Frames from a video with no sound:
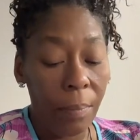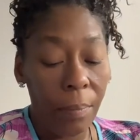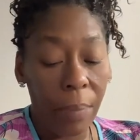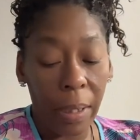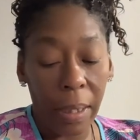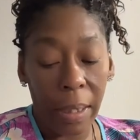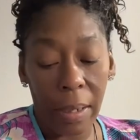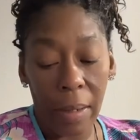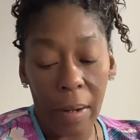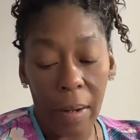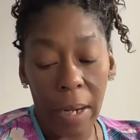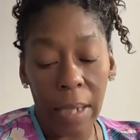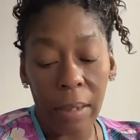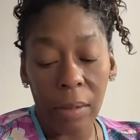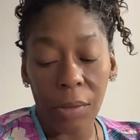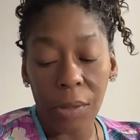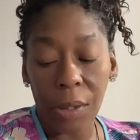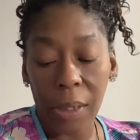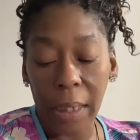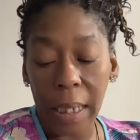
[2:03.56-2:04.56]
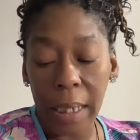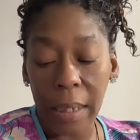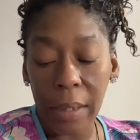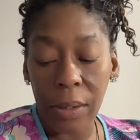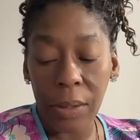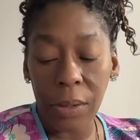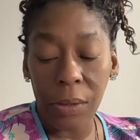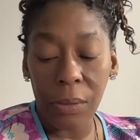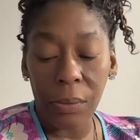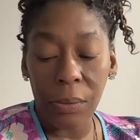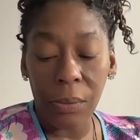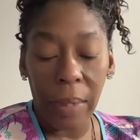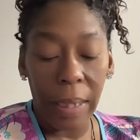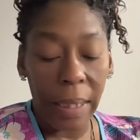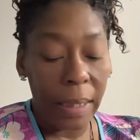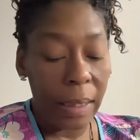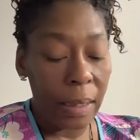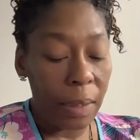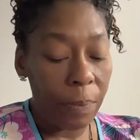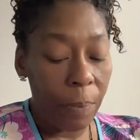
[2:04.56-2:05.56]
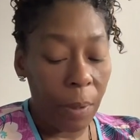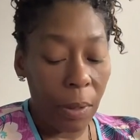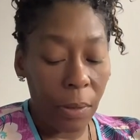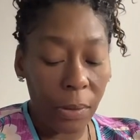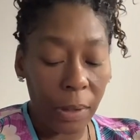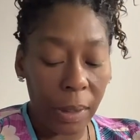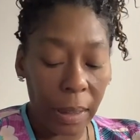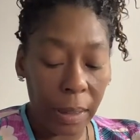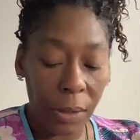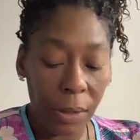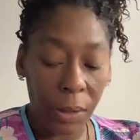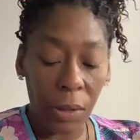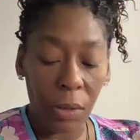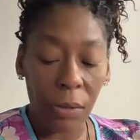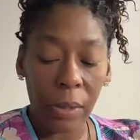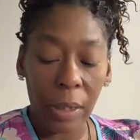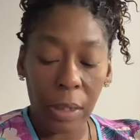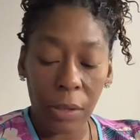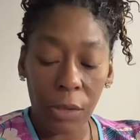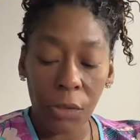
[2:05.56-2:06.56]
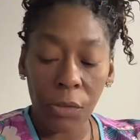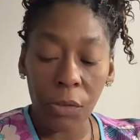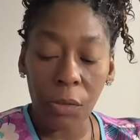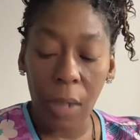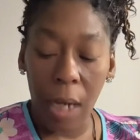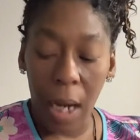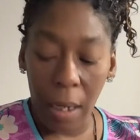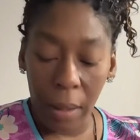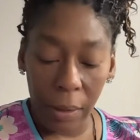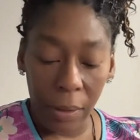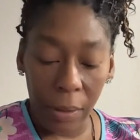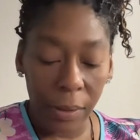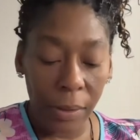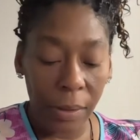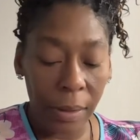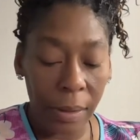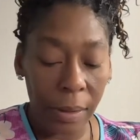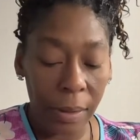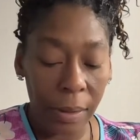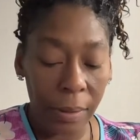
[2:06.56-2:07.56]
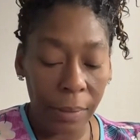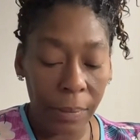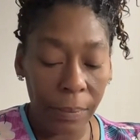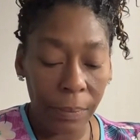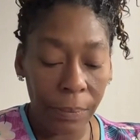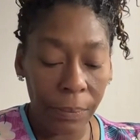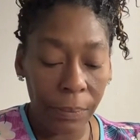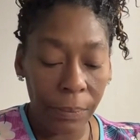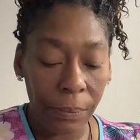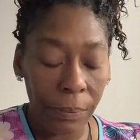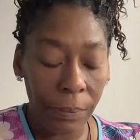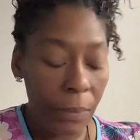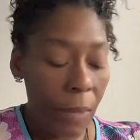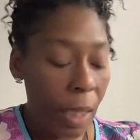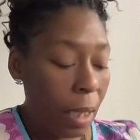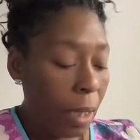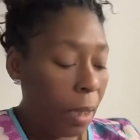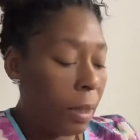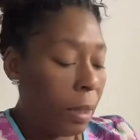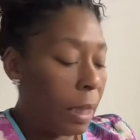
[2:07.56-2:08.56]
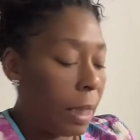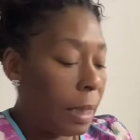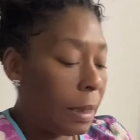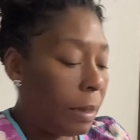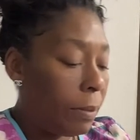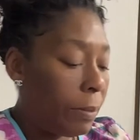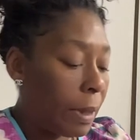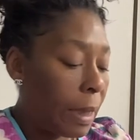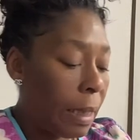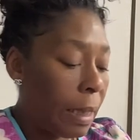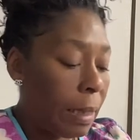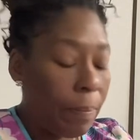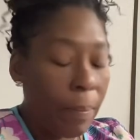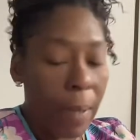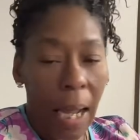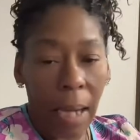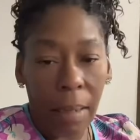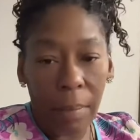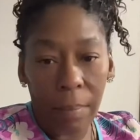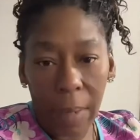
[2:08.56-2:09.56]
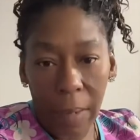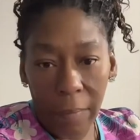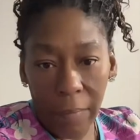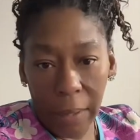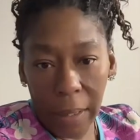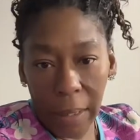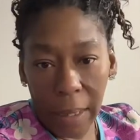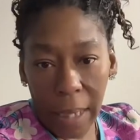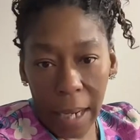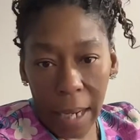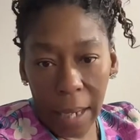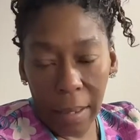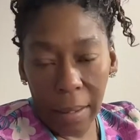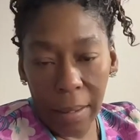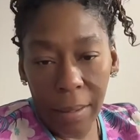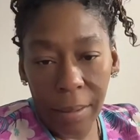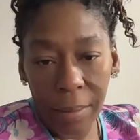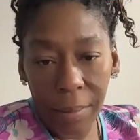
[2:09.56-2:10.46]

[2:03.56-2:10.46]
Putting your energy into, and this person showed their true colors. Let's see what's at the bottom of the deck.